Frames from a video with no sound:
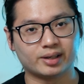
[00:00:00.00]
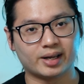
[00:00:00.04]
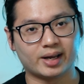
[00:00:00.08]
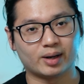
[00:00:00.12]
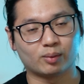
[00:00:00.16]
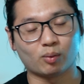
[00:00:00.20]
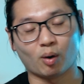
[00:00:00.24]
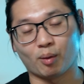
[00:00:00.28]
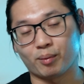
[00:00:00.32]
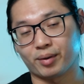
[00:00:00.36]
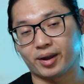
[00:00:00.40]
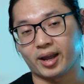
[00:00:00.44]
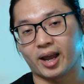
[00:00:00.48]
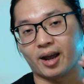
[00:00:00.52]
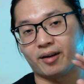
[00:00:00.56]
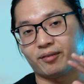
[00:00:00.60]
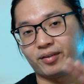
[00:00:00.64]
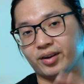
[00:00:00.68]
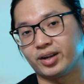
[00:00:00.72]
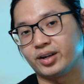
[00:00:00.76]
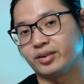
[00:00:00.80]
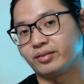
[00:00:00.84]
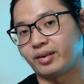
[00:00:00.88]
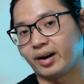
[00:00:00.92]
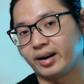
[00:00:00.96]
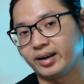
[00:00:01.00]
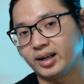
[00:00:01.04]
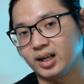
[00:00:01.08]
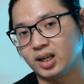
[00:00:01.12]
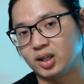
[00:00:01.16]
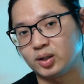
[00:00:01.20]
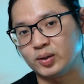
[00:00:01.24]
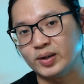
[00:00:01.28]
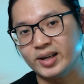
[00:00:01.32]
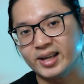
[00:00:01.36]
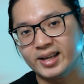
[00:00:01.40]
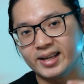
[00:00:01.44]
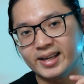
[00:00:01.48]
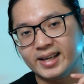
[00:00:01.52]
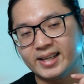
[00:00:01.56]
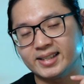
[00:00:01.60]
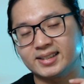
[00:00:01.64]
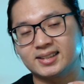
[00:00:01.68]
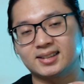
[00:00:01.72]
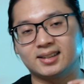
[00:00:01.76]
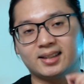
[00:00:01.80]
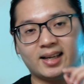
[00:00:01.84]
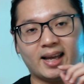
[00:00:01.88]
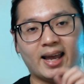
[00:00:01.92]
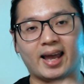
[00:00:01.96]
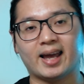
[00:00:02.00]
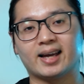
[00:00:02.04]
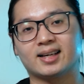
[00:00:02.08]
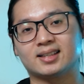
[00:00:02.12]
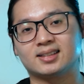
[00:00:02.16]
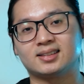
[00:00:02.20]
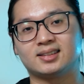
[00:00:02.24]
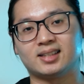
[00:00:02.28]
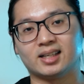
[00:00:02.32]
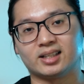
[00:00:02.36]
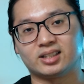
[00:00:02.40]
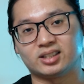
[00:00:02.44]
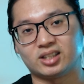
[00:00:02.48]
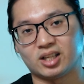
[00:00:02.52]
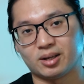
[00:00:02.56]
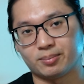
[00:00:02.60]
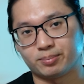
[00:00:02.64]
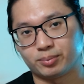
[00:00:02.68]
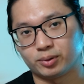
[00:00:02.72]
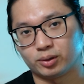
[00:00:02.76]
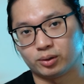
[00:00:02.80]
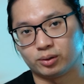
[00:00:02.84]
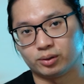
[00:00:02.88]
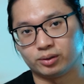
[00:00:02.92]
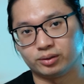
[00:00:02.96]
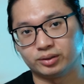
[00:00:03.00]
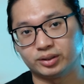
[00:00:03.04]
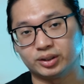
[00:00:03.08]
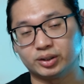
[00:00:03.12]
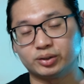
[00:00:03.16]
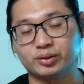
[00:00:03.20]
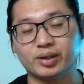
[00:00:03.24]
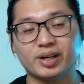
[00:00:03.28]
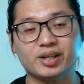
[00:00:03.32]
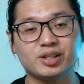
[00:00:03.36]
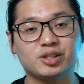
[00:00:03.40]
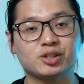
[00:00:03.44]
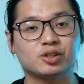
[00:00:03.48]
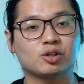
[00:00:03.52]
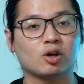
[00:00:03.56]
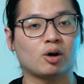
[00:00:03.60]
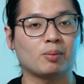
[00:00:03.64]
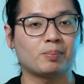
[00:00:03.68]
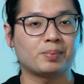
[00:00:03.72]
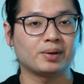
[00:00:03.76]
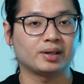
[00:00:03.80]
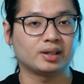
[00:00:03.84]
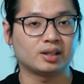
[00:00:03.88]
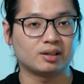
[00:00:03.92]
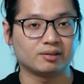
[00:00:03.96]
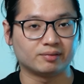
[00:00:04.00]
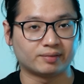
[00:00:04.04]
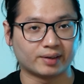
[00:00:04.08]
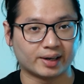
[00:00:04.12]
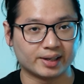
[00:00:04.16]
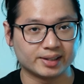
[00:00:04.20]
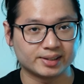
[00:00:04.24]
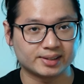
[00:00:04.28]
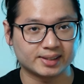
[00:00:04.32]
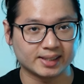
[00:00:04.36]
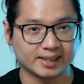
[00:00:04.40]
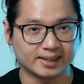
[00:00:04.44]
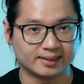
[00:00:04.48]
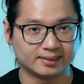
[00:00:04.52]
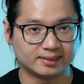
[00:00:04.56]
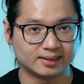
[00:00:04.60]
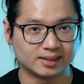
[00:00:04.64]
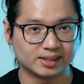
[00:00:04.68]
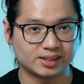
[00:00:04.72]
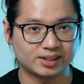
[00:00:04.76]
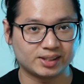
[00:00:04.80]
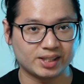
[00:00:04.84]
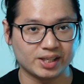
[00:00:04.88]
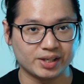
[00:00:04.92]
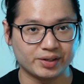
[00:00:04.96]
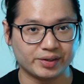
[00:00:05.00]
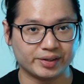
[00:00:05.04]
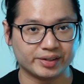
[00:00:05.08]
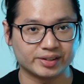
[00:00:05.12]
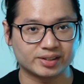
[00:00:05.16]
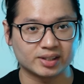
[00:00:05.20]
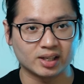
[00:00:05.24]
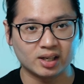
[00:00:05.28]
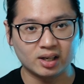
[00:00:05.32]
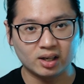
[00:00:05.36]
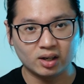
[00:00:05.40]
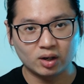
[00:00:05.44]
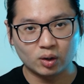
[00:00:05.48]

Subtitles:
and what we have here right now is the X60 Pro, the range-topping device in the series.